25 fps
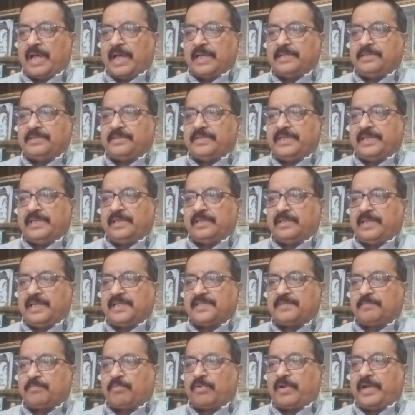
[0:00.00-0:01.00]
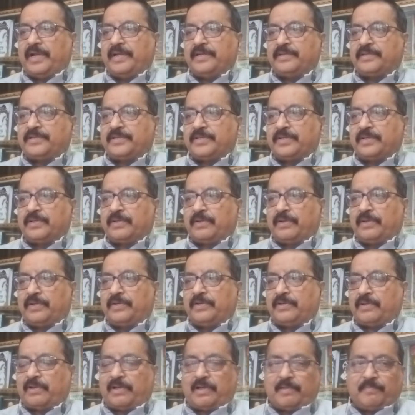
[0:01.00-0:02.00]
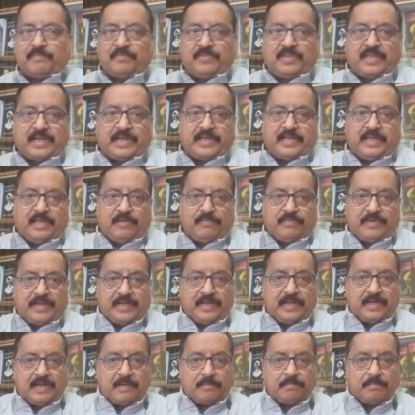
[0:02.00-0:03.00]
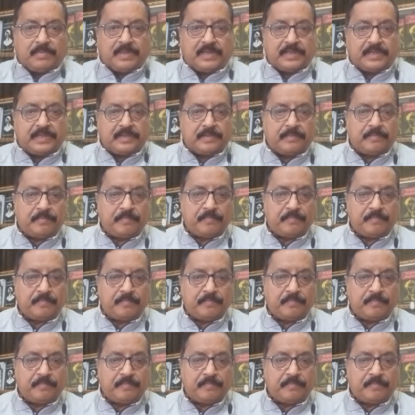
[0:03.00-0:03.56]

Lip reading: Until this point, all of the even numbers.